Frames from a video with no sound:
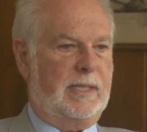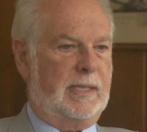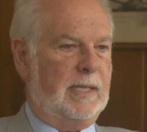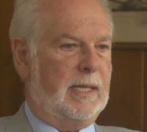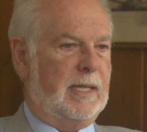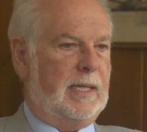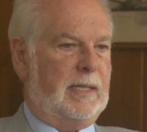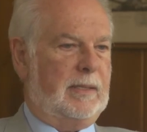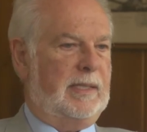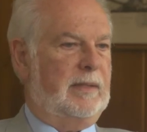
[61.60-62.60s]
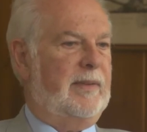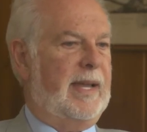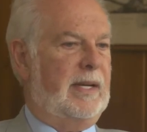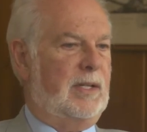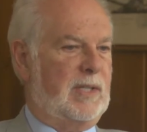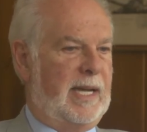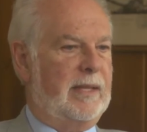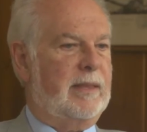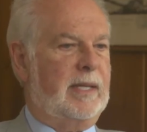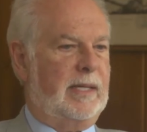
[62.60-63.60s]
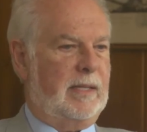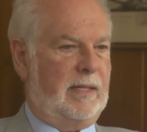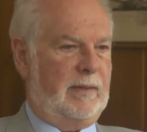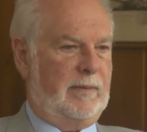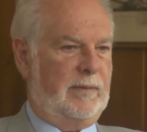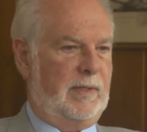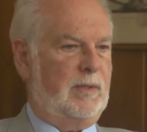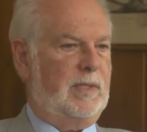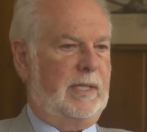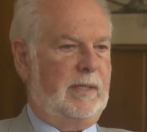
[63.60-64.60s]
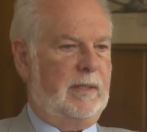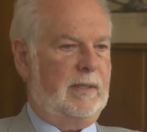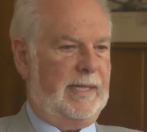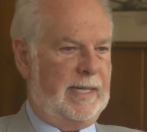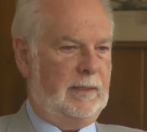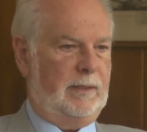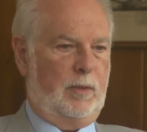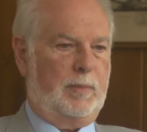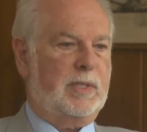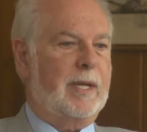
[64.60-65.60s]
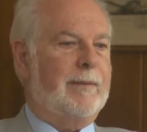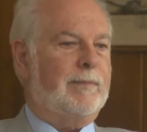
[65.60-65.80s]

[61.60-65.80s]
the advantage, I think, of using the L loops.